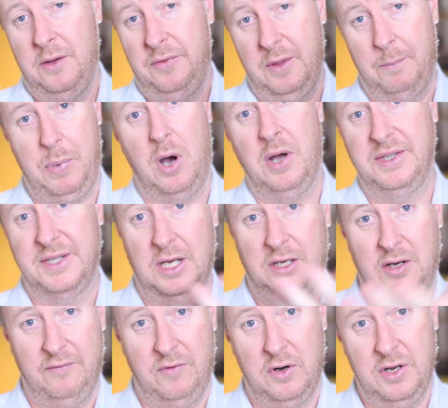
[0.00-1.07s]
the bonds get
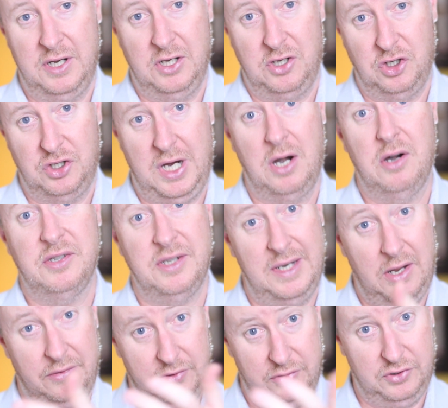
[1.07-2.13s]
converted into shares, and
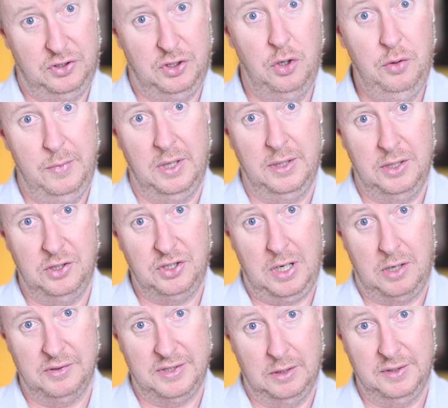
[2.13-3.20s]
now there's 2 million
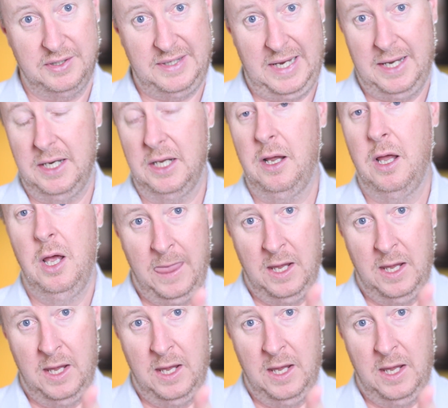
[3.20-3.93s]
shares outstanding.